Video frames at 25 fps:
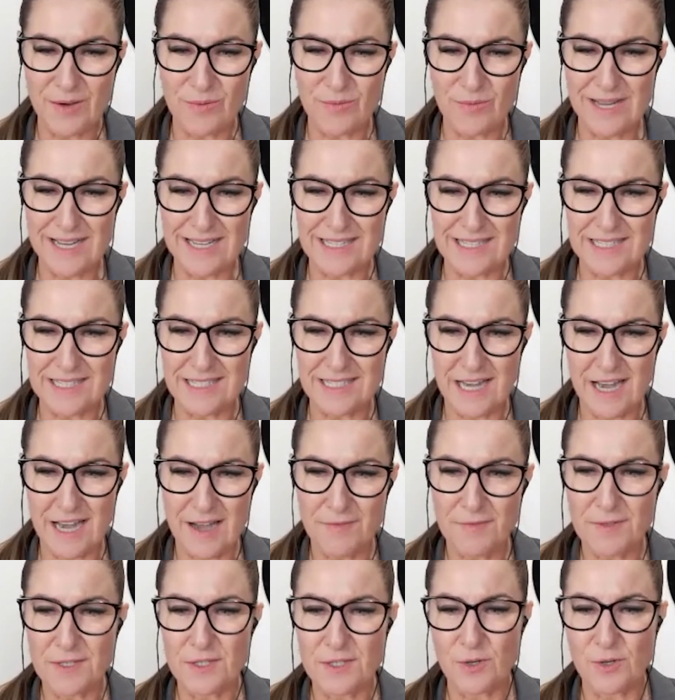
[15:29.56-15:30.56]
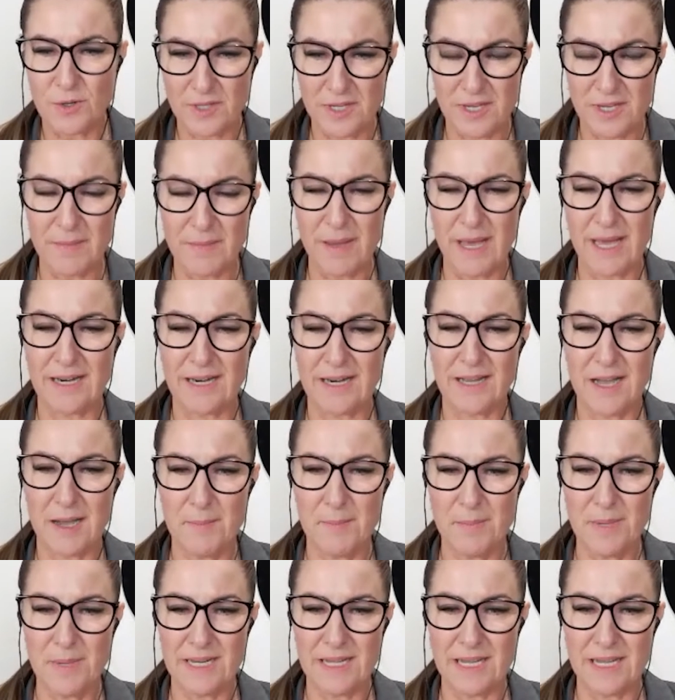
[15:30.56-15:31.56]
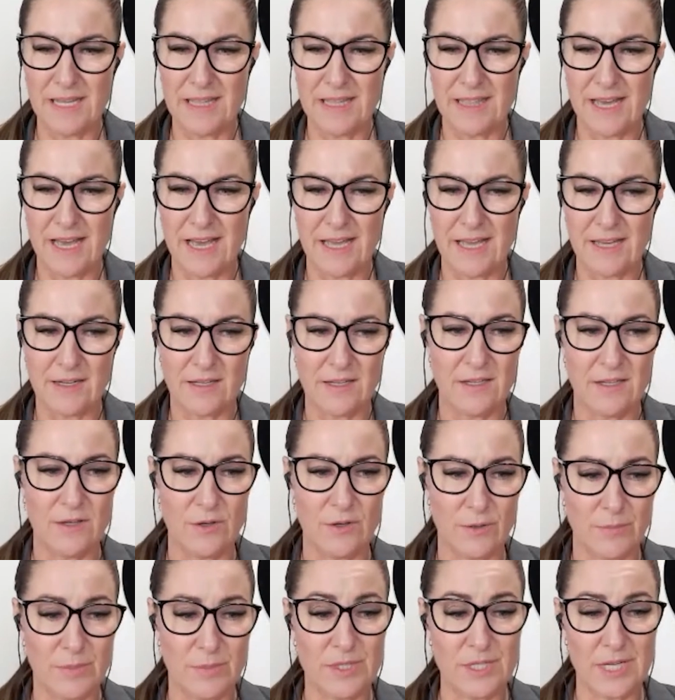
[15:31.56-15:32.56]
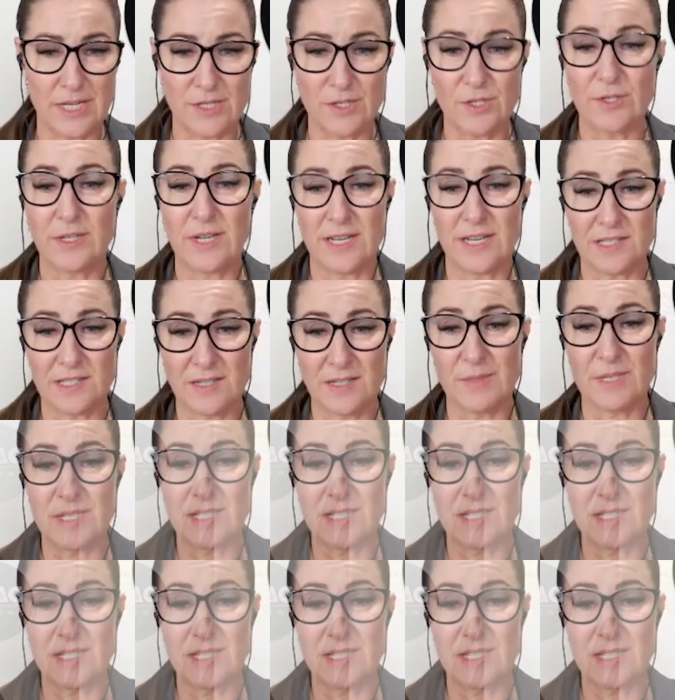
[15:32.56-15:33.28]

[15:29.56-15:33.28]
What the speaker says: where staff are talking about a company that your potential customers